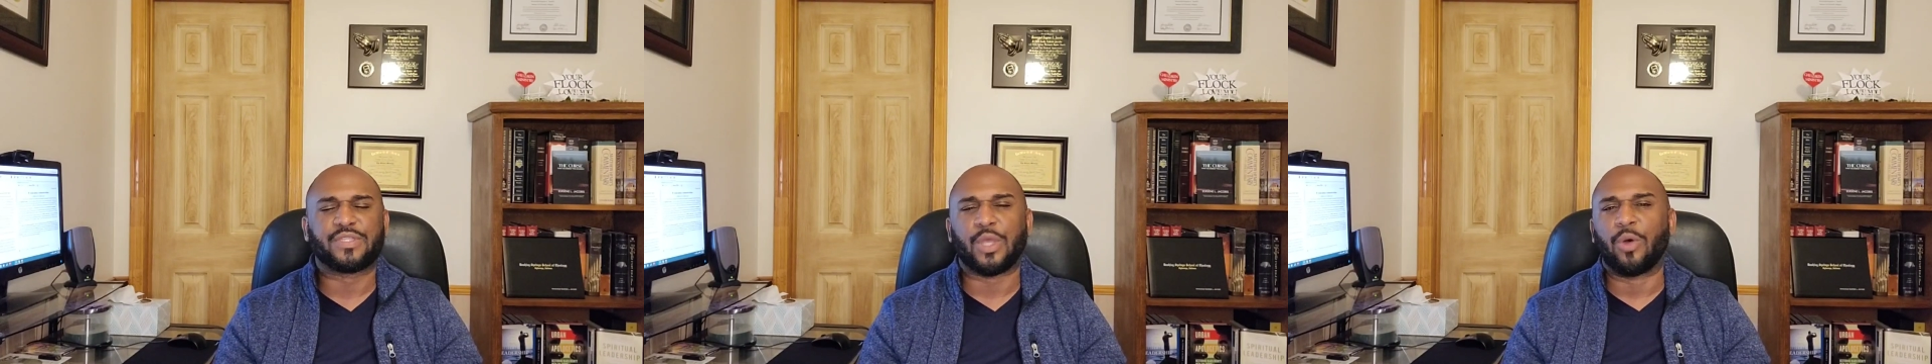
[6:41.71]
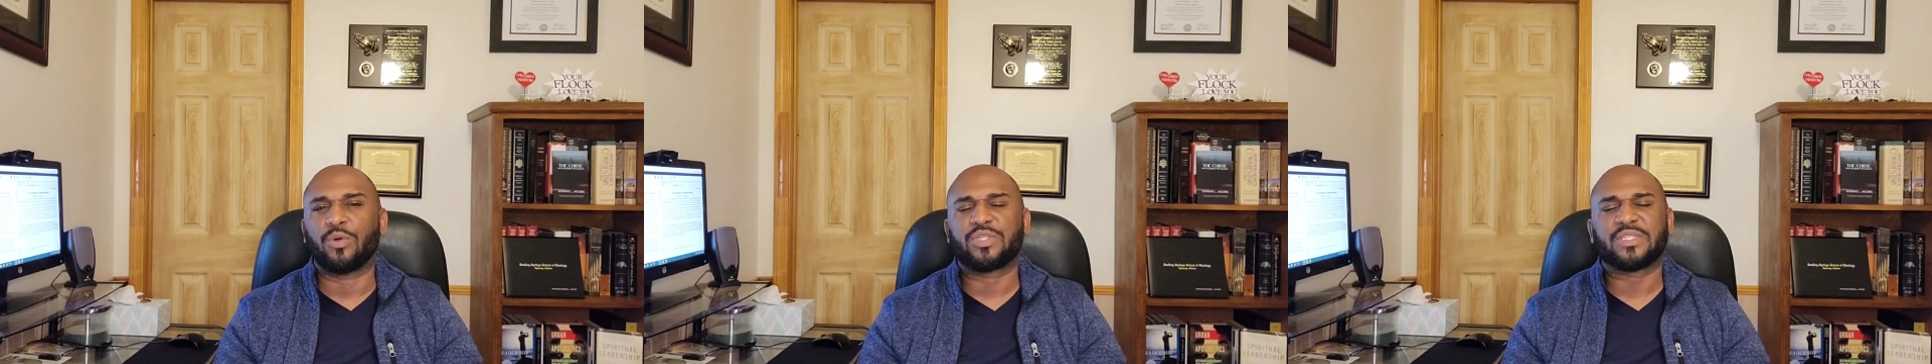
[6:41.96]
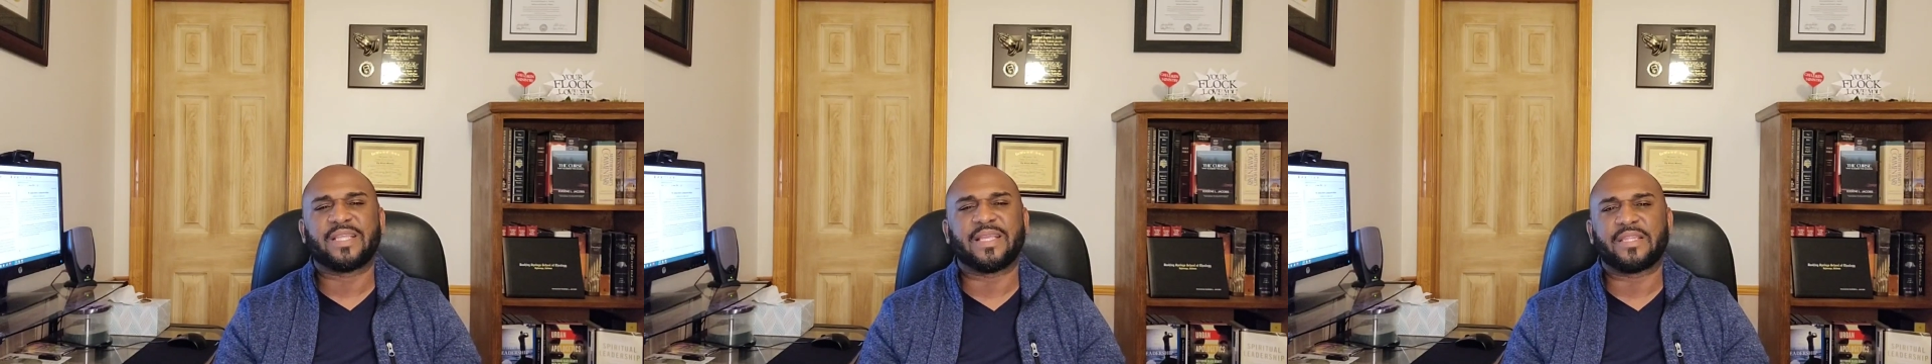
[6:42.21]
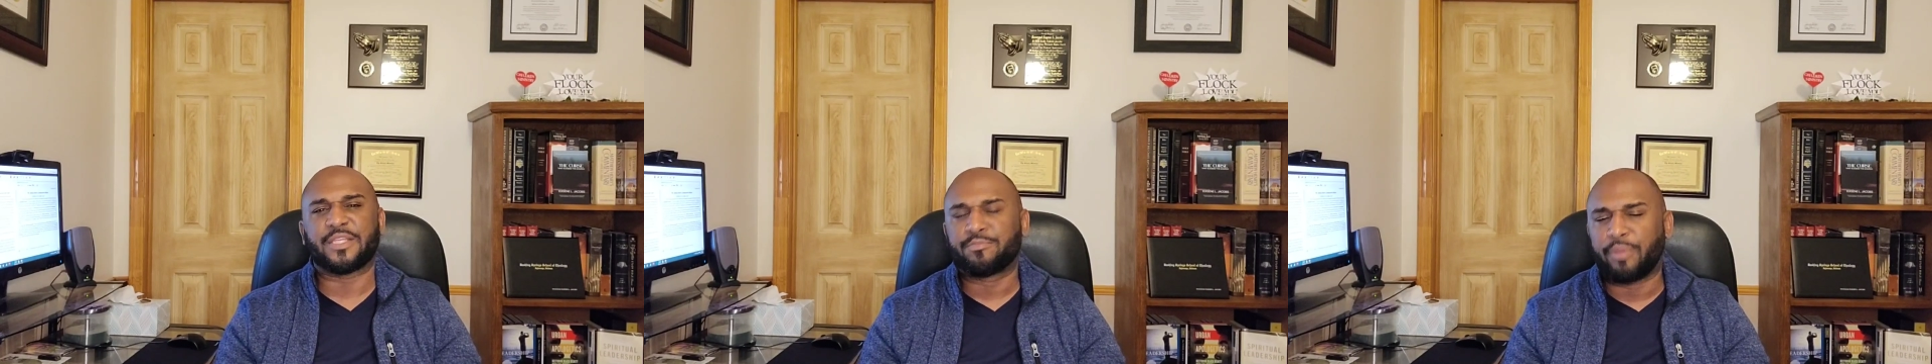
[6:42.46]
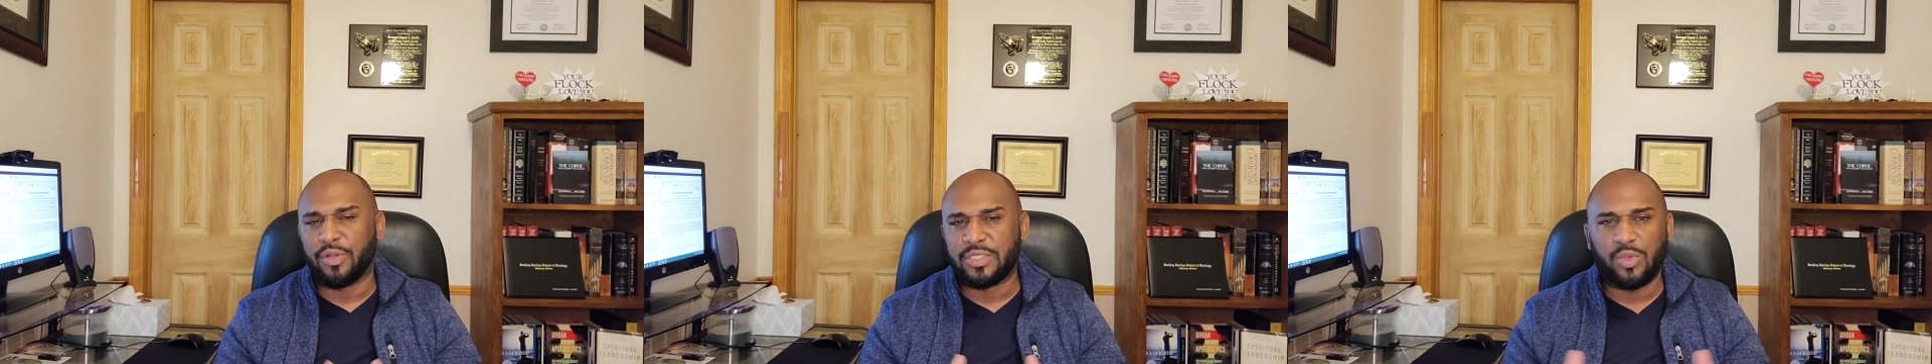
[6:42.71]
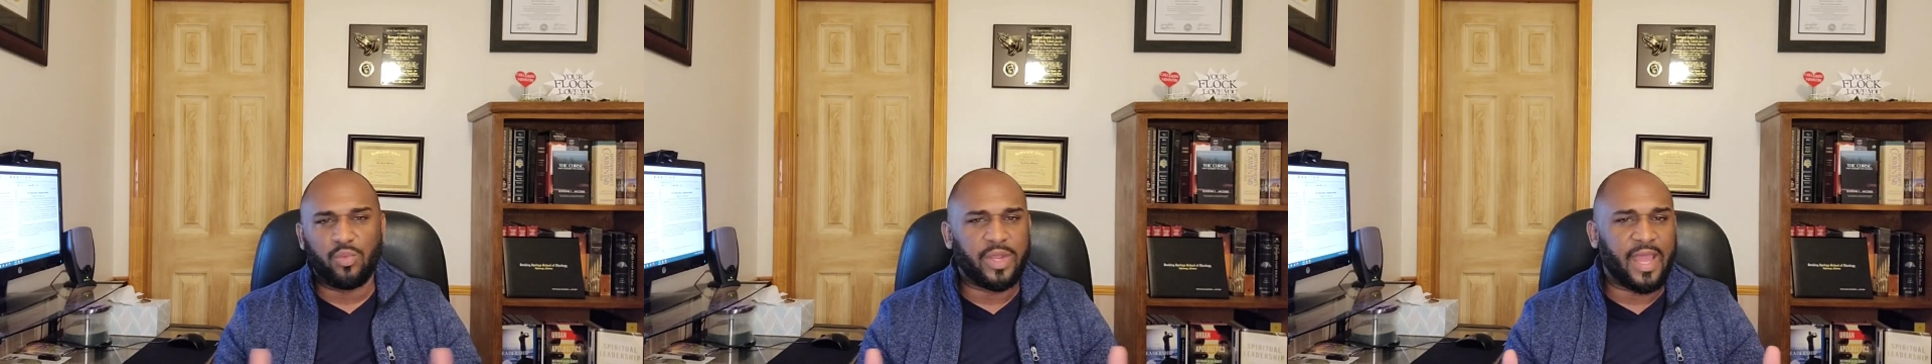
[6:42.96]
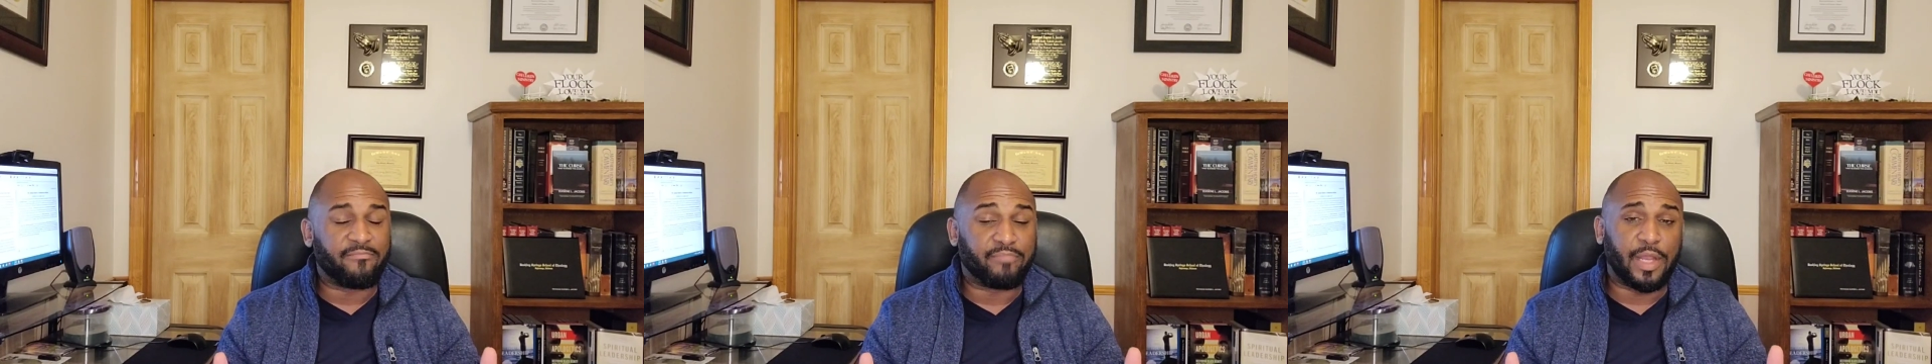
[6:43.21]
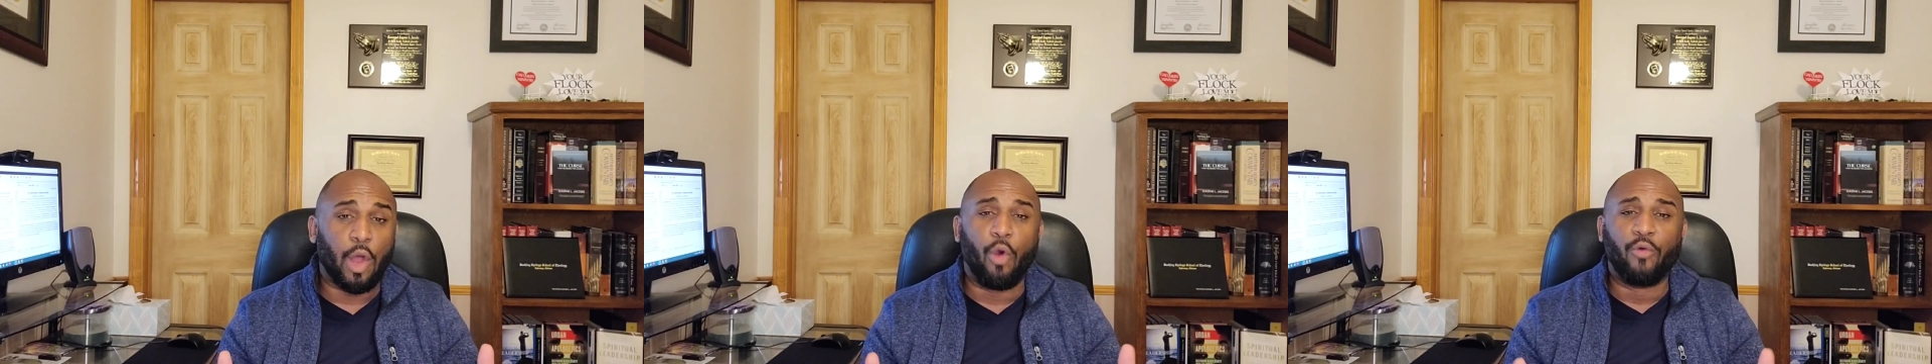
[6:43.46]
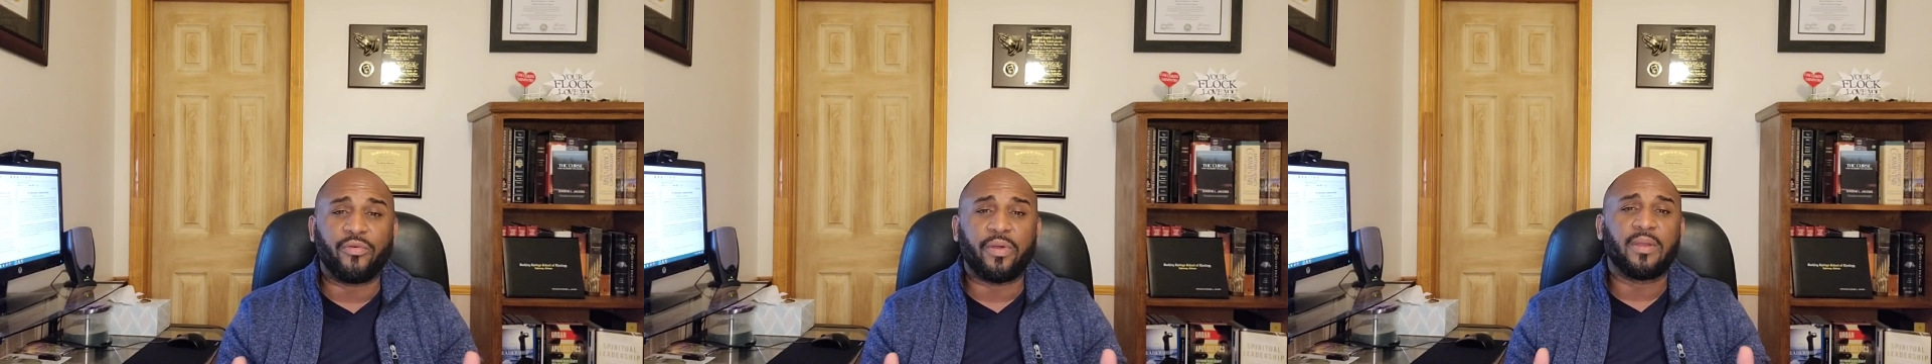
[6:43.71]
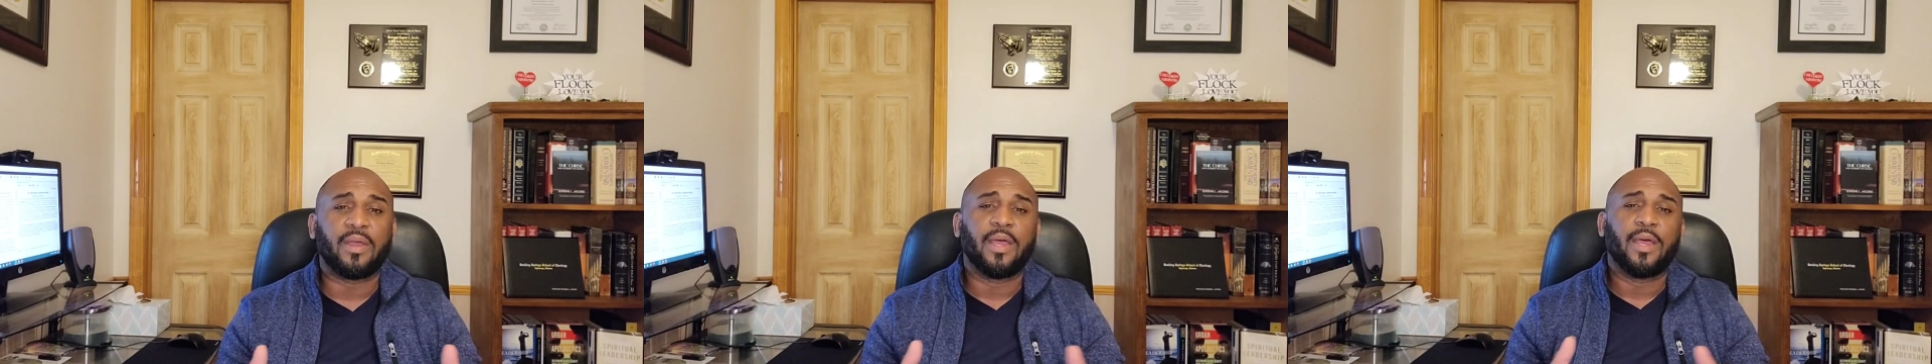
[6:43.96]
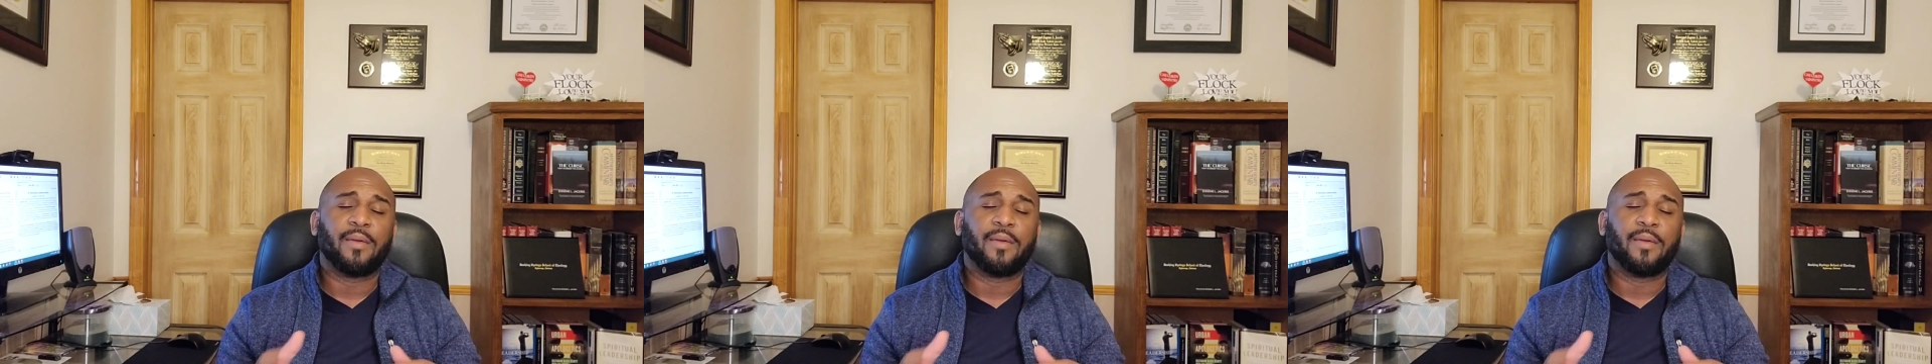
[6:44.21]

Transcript: soldiers that this person would have been over,